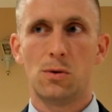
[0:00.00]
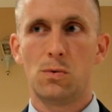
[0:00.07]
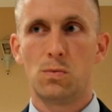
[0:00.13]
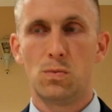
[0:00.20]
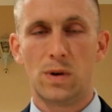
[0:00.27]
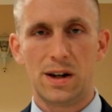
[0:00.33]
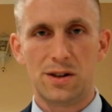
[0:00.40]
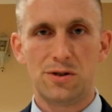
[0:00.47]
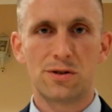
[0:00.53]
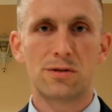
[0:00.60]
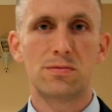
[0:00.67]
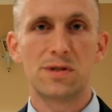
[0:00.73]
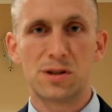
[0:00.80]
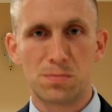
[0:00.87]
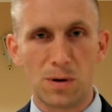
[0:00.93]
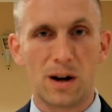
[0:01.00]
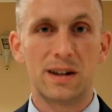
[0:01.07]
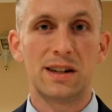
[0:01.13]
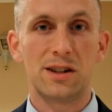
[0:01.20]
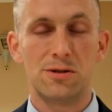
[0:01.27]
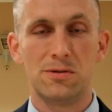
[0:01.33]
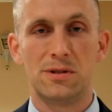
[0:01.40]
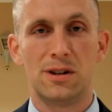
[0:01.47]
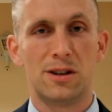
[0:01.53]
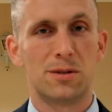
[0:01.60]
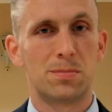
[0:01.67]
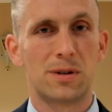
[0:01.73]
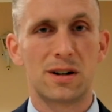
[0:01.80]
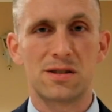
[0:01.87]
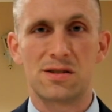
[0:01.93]
when you're responding to another
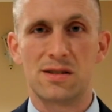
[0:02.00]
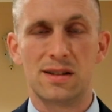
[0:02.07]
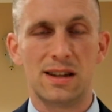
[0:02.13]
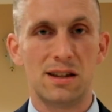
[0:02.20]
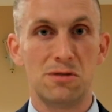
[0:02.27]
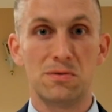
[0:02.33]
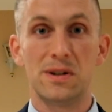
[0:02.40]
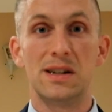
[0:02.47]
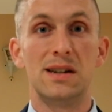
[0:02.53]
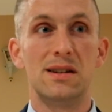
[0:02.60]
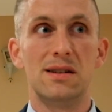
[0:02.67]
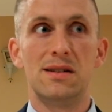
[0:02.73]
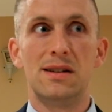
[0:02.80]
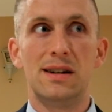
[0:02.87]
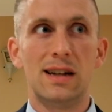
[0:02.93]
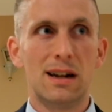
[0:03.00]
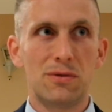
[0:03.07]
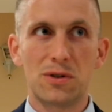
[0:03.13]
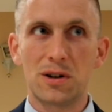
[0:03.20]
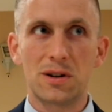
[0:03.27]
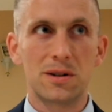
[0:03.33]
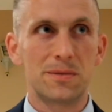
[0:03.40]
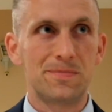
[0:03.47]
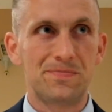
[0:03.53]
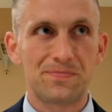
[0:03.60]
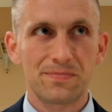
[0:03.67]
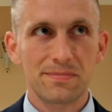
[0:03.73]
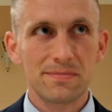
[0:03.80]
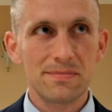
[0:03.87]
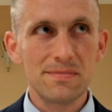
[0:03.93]
person that you would never
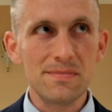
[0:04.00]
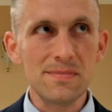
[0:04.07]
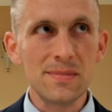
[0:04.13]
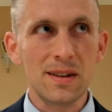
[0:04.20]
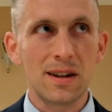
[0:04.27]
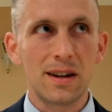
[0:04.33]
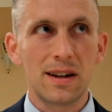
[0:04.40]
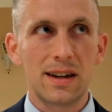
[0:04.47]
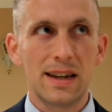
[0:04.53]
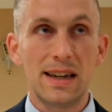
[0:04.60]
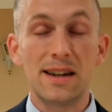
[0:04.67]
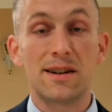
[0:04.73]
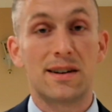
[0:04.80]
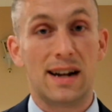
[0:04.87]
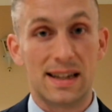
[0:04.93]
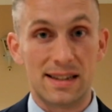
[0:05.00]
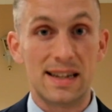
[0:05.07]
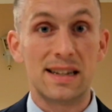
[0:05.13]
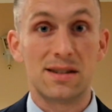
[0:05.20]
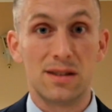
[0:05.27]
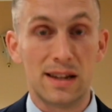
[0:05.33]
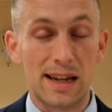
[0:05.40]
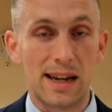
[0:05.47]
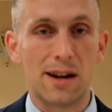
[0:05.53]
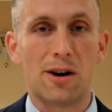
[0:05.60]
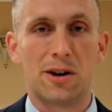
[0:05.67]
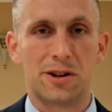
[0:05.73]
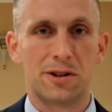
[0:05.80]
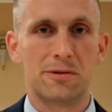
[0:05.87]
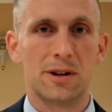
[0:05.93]
hear as easily
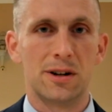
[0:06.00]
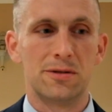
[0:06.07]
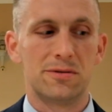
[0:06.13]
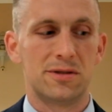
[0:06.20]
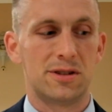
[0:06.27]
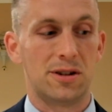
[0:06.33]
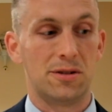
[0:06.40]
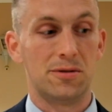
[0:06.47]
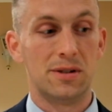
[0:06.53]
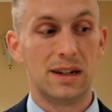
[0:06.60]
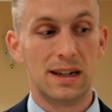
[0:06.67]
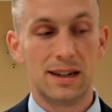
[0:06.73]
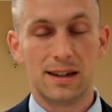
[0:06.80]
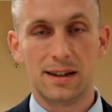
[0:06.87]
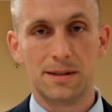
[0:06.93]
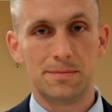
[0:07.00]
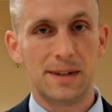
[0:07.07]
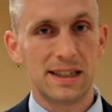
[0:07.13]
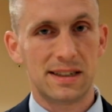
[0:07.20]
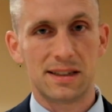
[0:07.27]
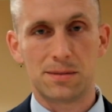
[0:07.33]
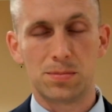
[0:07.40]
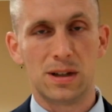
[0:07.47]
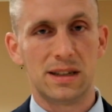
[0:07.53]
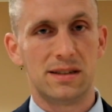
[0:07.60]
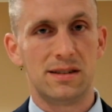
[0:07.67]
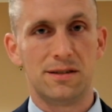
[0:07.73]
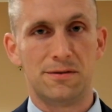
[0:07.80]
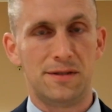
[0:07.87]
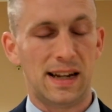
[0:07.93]
on your own. So Basics Plus
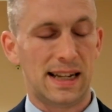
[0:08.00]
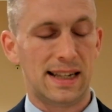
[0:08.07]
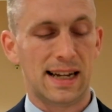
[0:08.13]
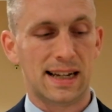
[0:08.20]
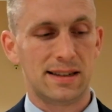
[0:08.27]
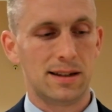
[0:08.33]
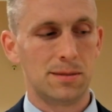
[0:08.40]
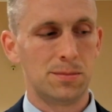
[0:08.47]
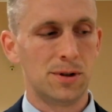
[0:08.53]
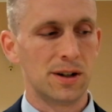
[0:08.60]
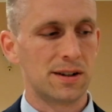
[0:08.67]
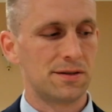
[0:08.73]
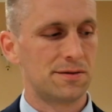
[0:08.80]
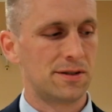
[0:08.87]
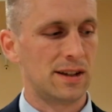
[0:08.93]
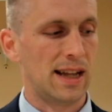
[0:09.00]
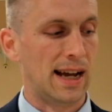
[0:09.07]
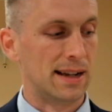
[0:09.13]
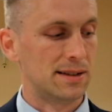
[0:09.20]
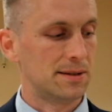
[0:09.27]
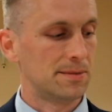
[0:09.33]
is a fantastic book for that.